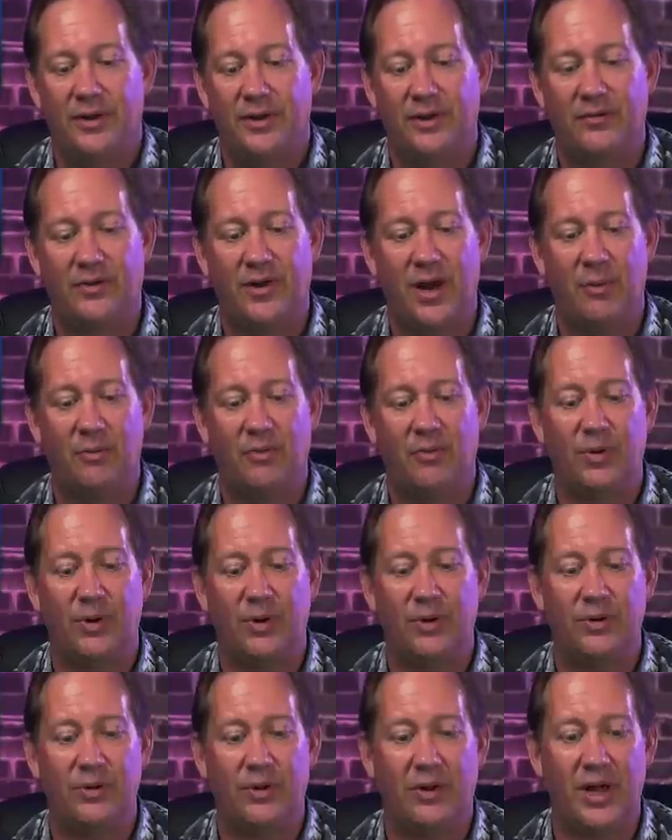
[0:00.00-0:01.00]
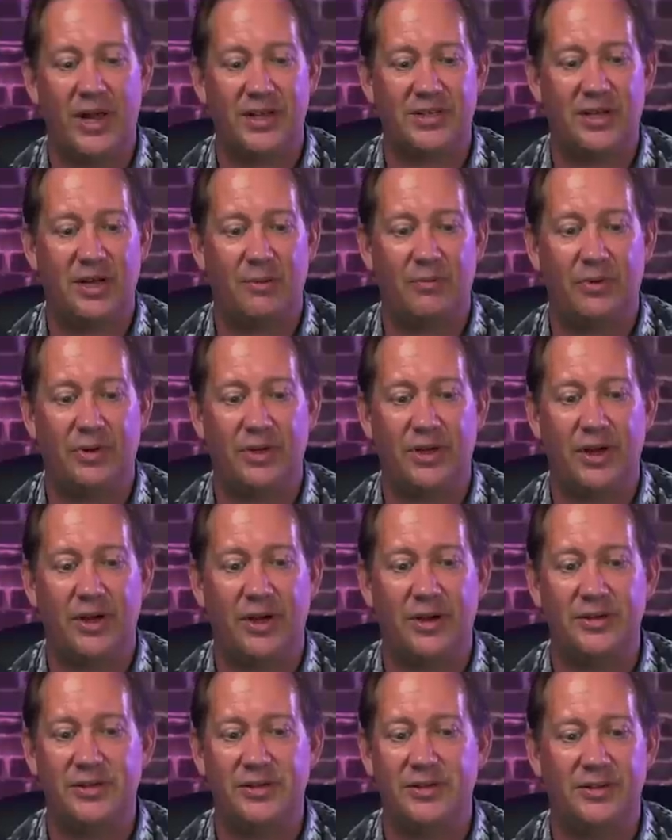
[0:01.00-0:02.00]
that have come through in the last couple of
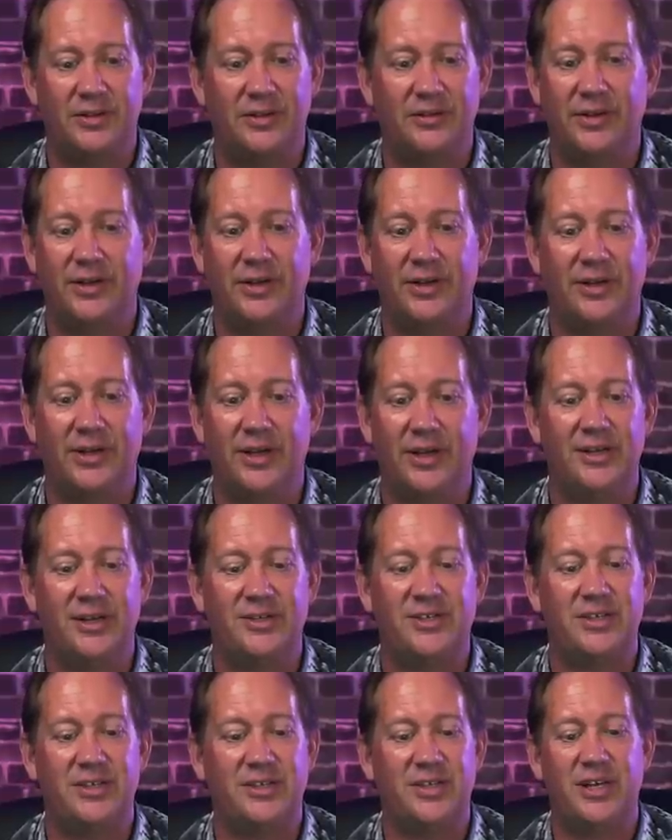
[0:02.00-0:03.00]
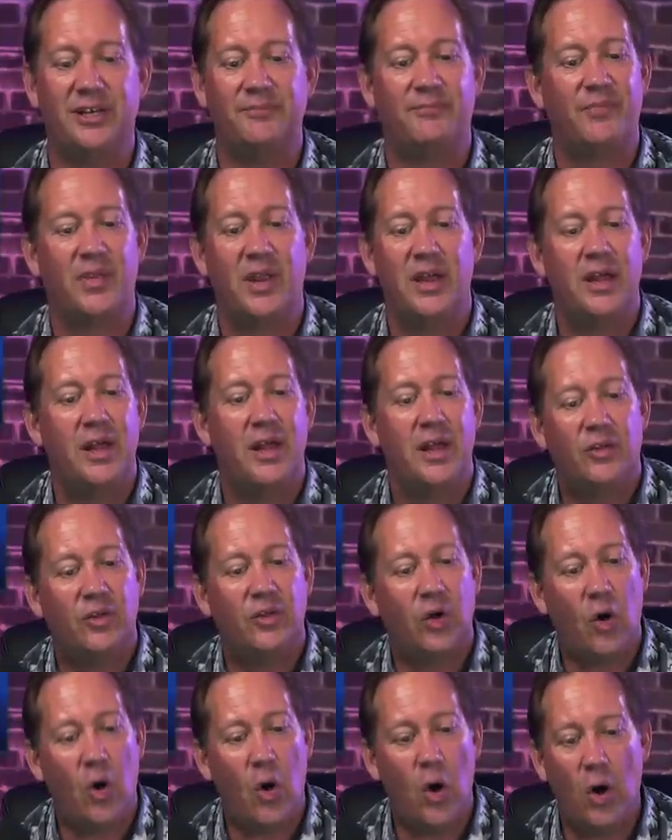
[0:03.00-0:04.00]
years. I mean, it's just
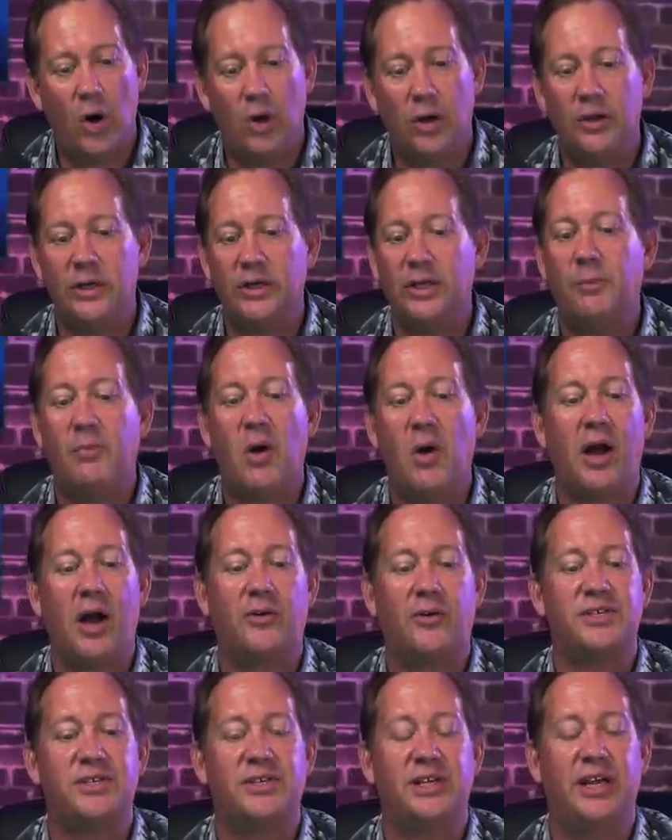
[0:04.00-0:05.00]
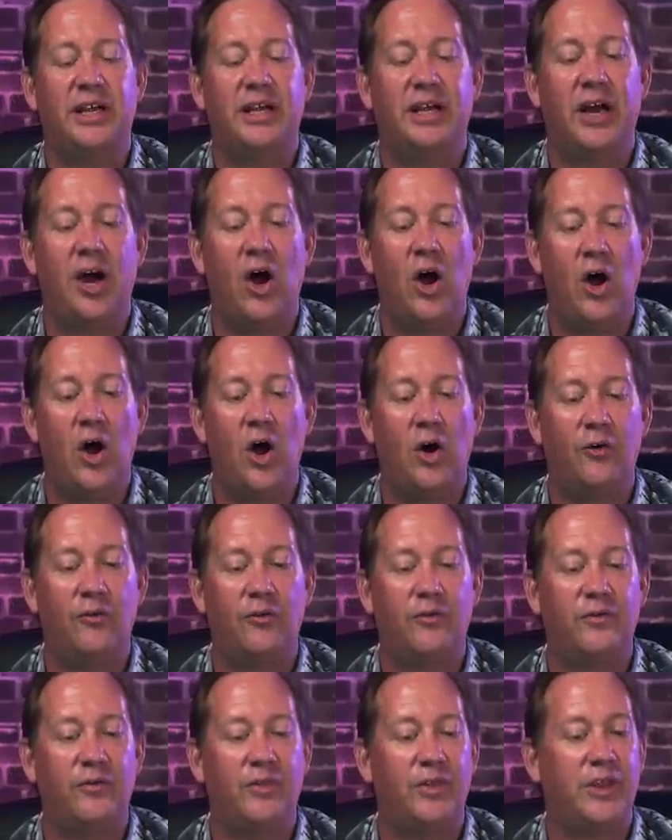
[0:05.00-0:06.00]
the whole hypocrisy
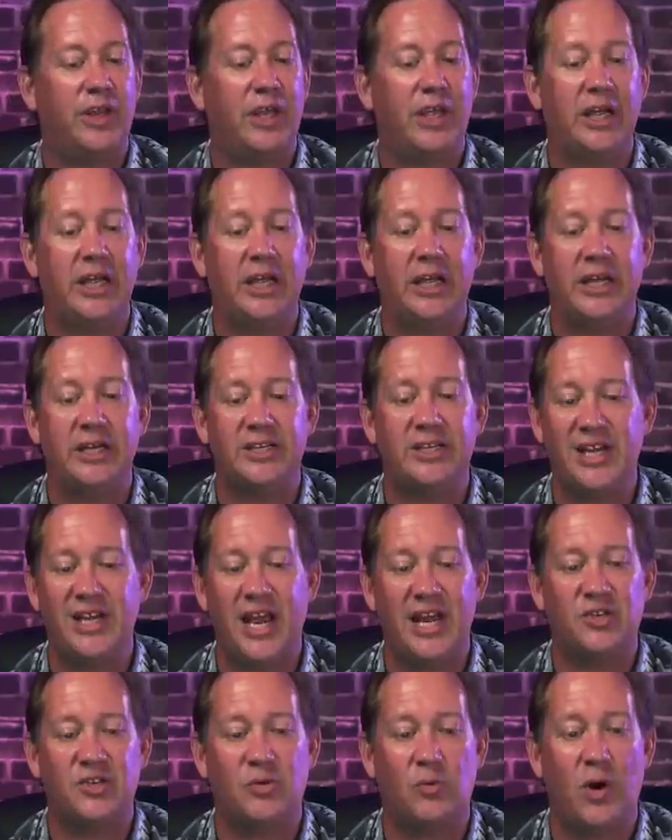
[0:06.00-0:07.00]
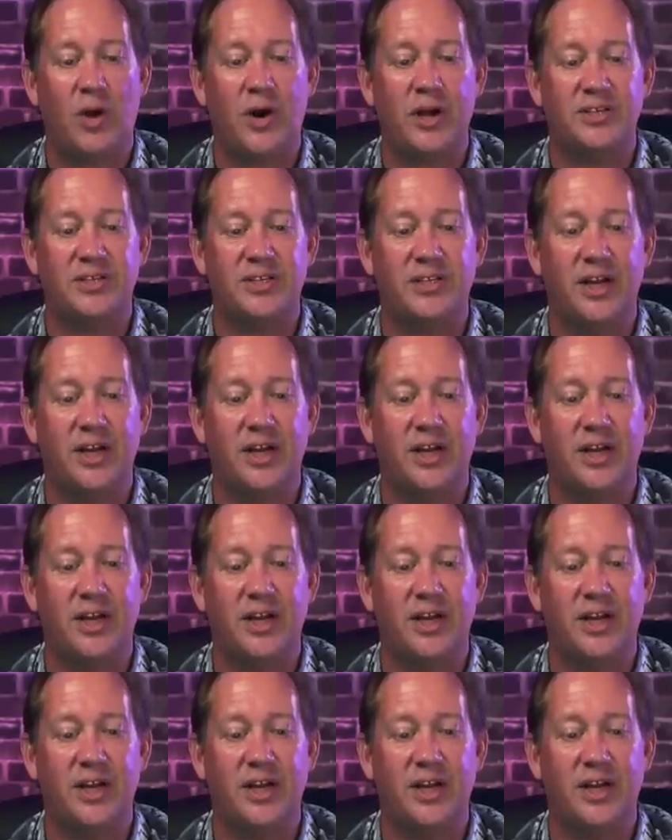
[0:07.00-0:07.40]
of the sanctuary